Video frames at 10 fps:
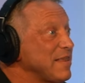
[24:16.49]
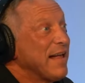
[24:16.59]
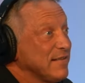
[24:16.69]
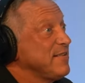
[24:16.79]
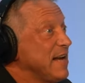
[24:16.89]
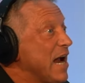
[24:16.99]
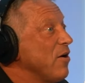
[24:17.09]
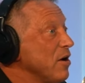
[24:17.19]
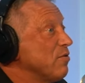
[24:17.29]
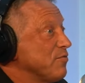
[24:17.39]
that
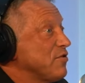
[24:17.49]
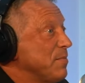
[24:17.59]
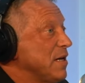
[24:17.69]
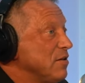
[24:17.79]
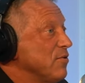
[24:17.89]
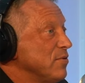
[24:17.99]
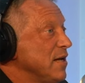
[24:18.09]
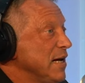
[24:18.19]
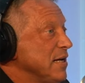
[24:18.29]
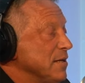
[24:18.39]
scenario of uh, somebody uh, doing
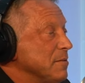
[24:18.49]
that you